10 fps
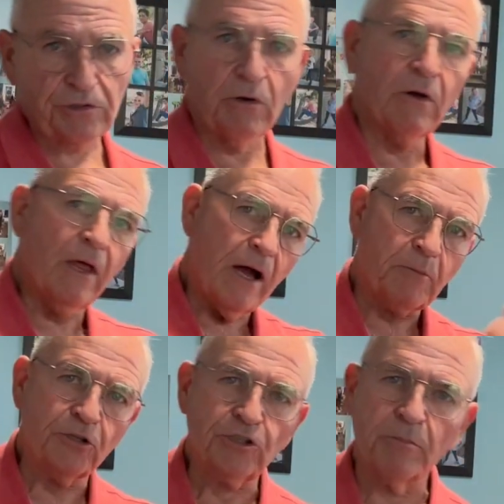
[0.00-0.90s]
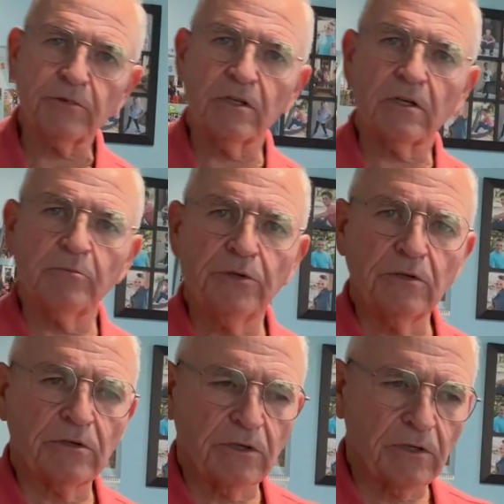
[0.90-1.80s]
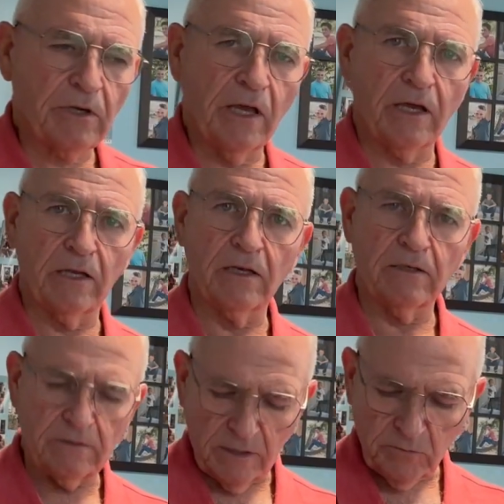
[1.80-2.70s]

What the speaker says: So I'm going to jump to the computer and